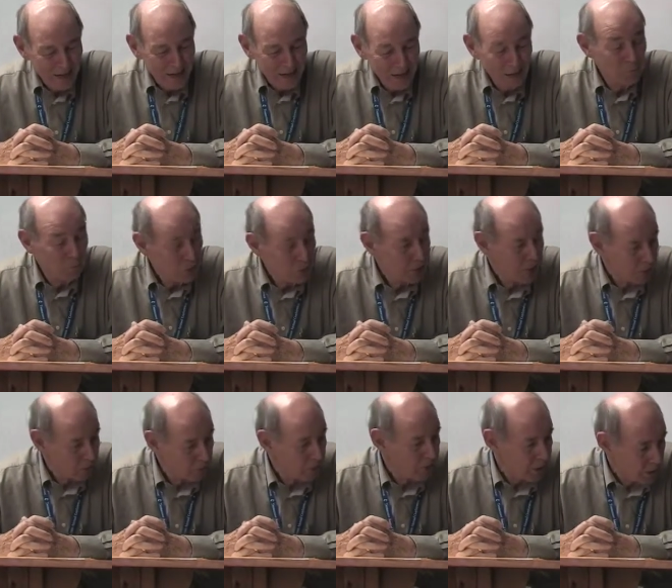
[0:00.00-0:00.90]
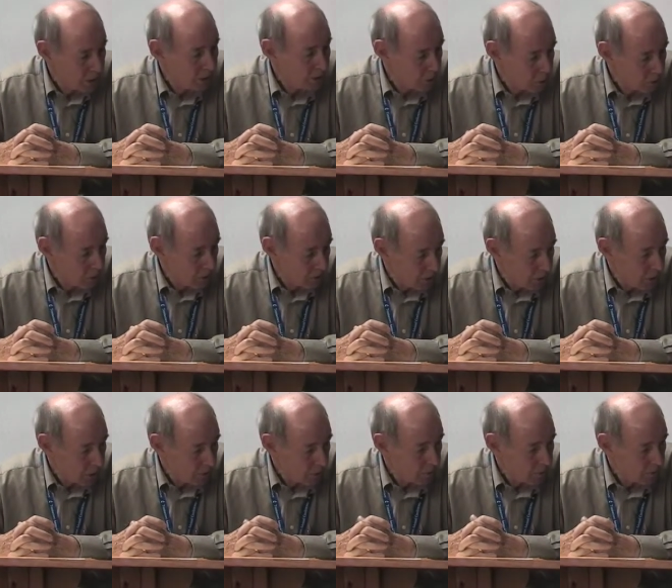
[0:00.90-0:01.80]
I wish I knew the answer to
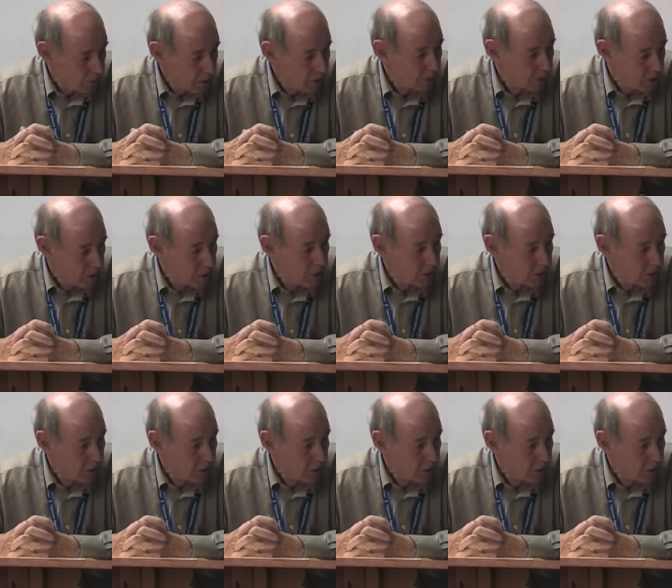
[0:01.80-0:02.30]
that because,